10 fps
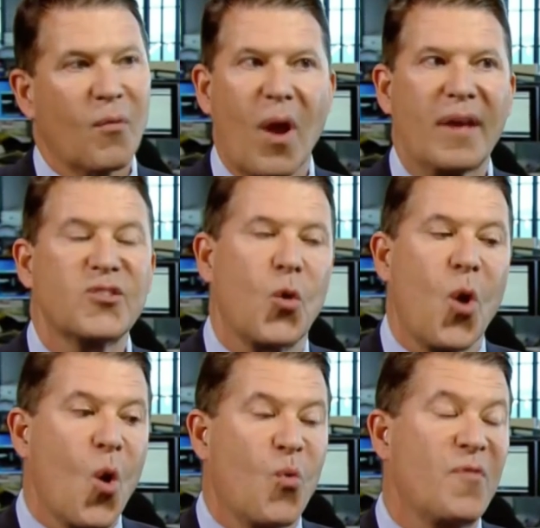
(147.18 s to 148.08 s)
right. So
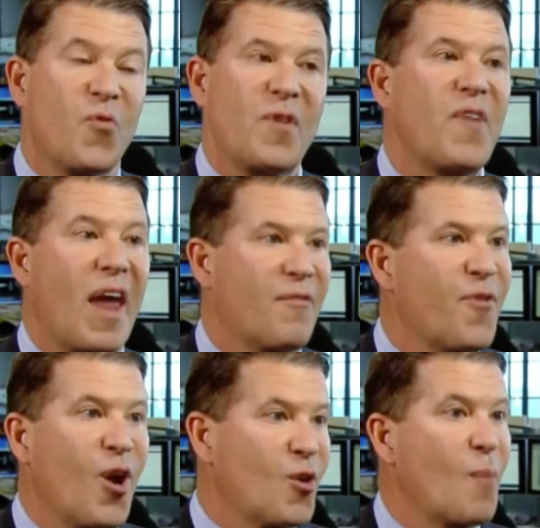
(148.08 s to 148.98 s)
we've got a
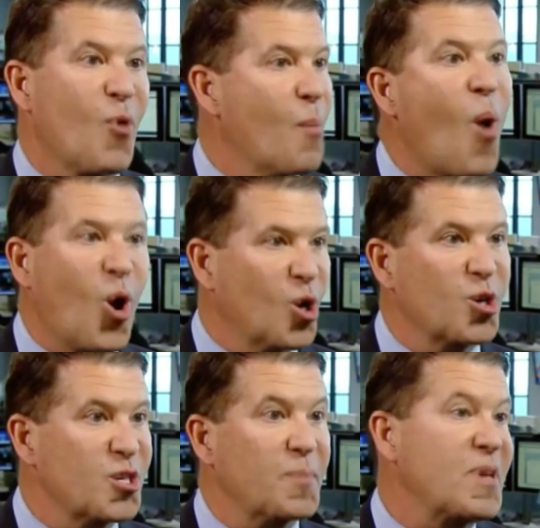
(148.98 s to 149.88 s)
fair number of
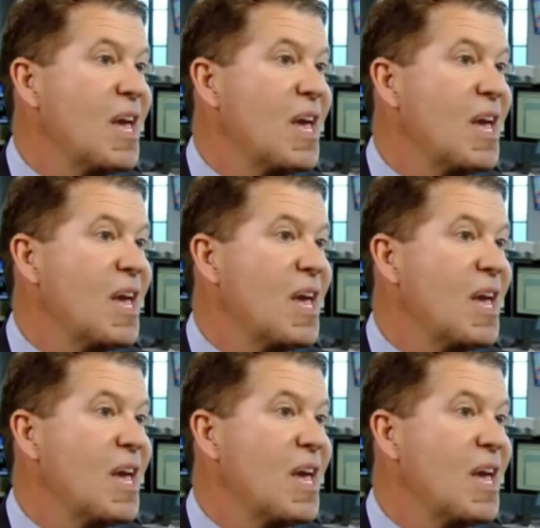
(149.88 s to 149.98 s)
partnerships.